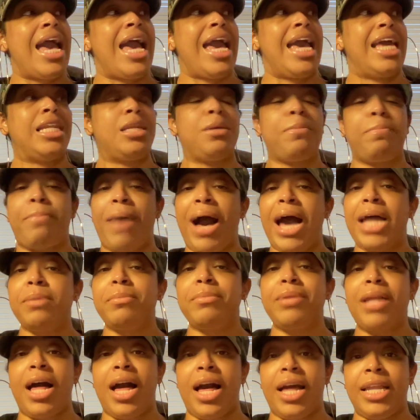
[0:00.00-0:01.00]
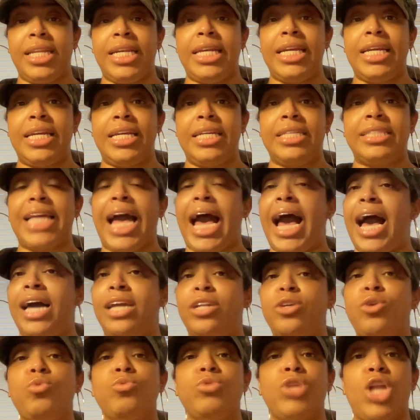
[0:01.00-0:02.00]
And the bottom line is,
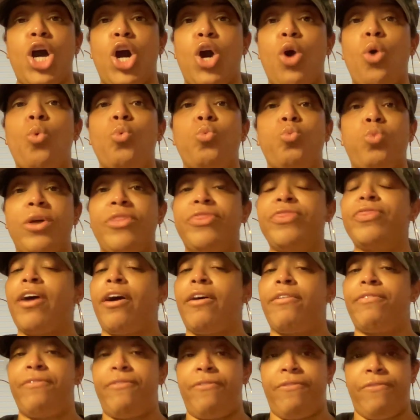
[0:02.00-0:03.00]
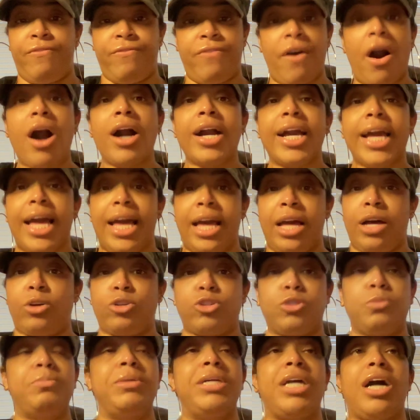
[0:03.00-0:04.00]
I don't know what the fuck
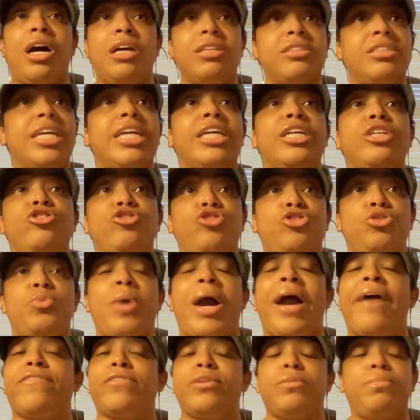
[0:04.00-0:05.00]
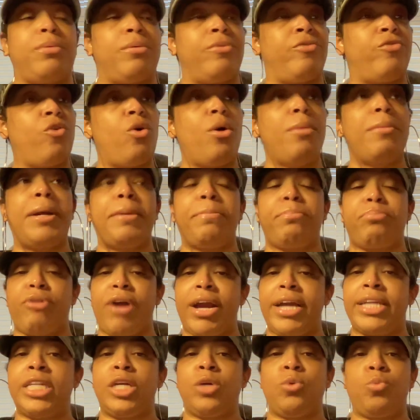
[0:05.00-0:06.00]
else Beyonce can do after performing
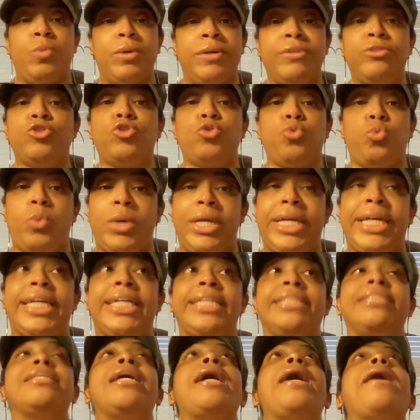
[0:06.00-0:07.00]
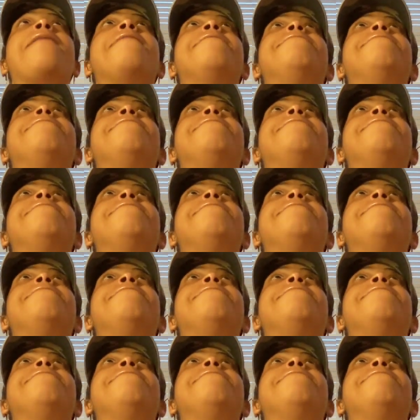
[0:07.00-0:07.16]
pregnant with twins,